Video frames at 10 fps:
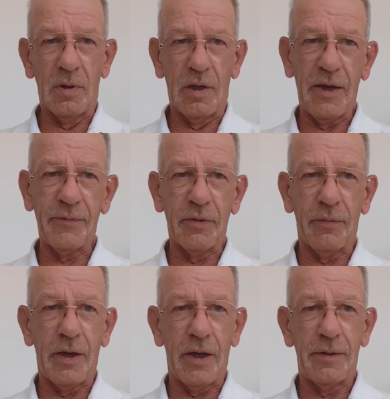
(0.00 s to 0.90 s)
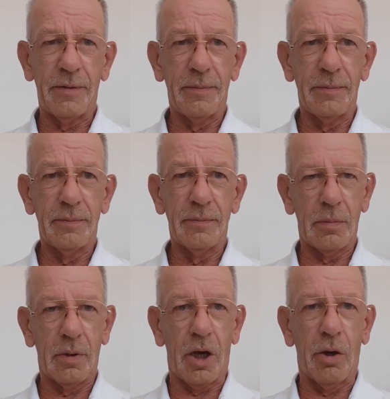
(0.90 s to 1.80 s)
left of that,
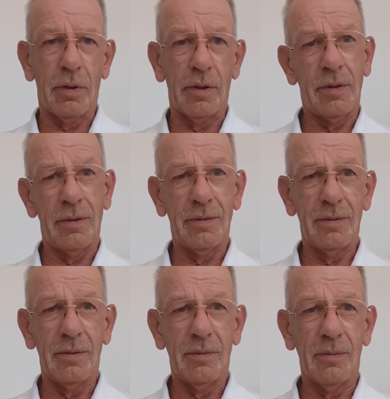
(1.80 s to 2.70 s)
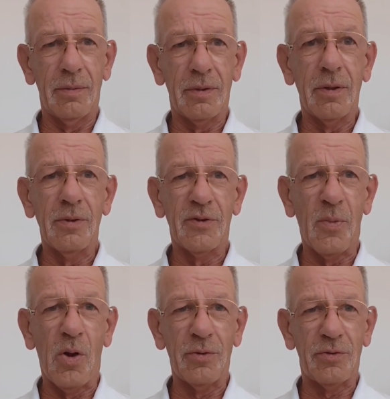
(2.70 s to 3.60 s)
our
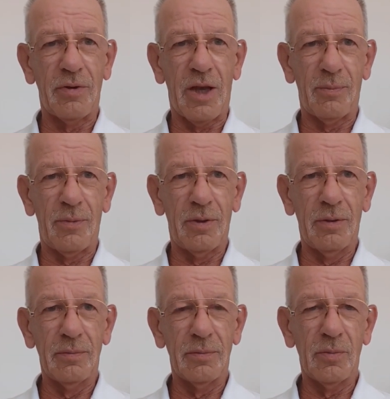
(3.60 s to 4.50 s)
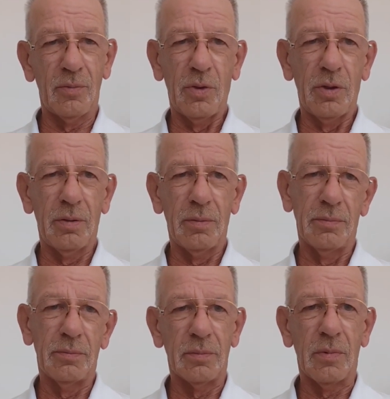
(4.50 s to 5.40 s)
small treadmill will
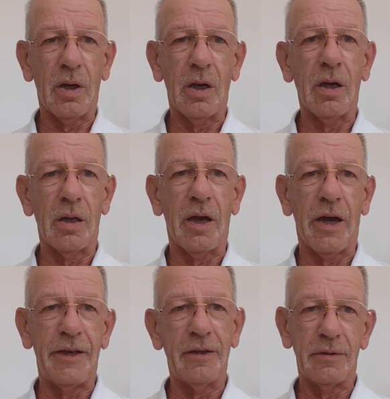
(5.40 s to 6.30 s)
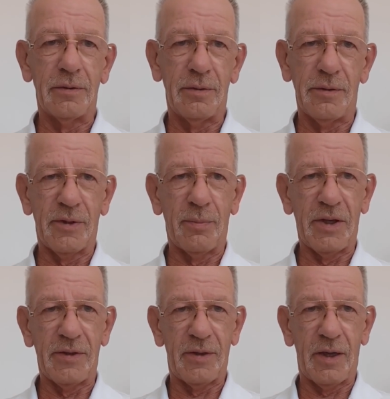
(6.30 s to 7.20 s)
idle to some
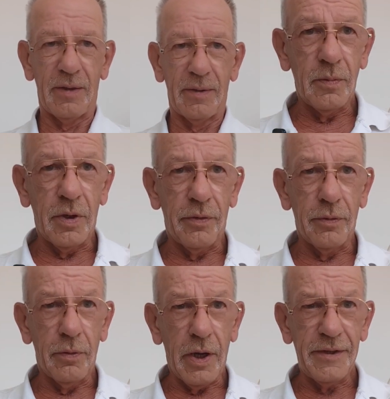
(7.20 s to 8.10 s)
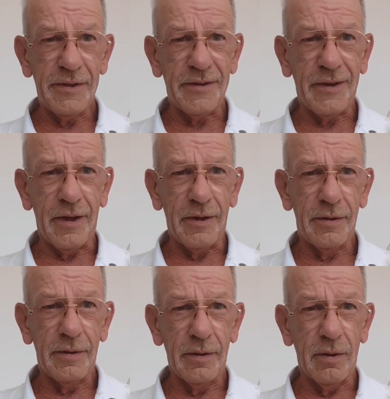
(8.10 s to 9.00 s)
extent. At the right side
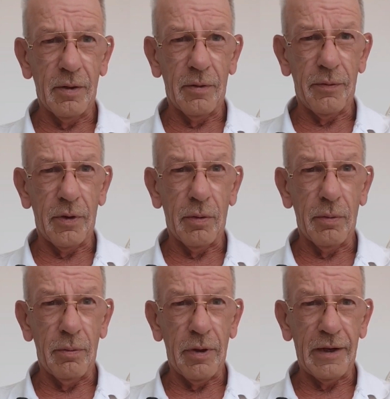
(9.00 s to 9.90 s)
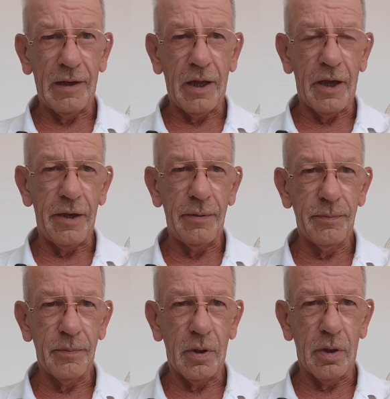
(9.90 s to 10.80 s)
of our red line,
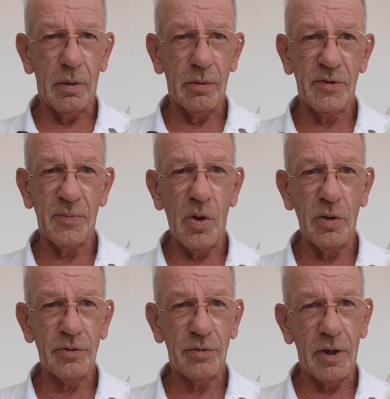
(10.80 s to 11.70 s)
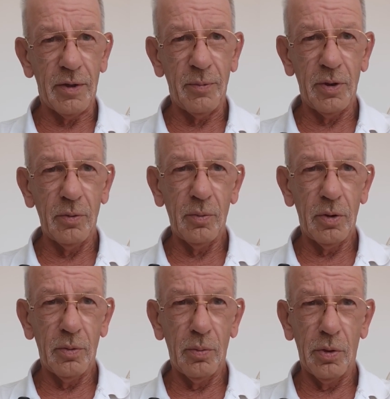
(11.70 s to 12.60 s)
our small treadmill
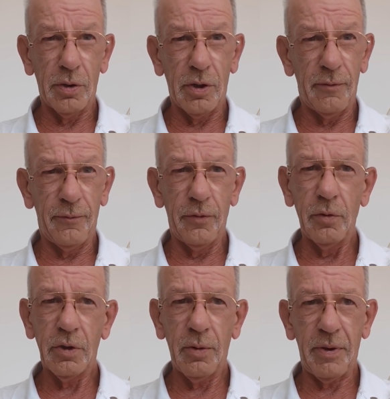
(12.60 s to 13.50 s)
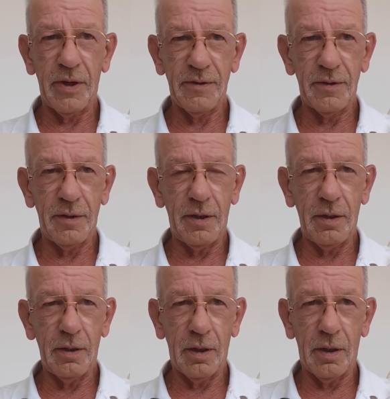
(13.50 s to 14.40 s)
will work at full
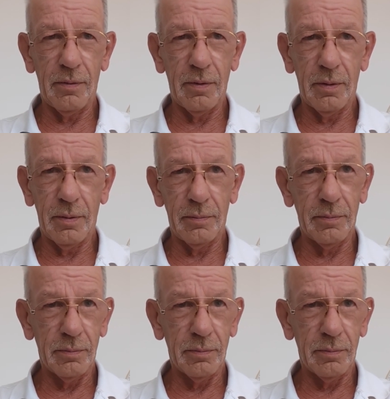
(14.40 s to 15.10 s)
capacity and the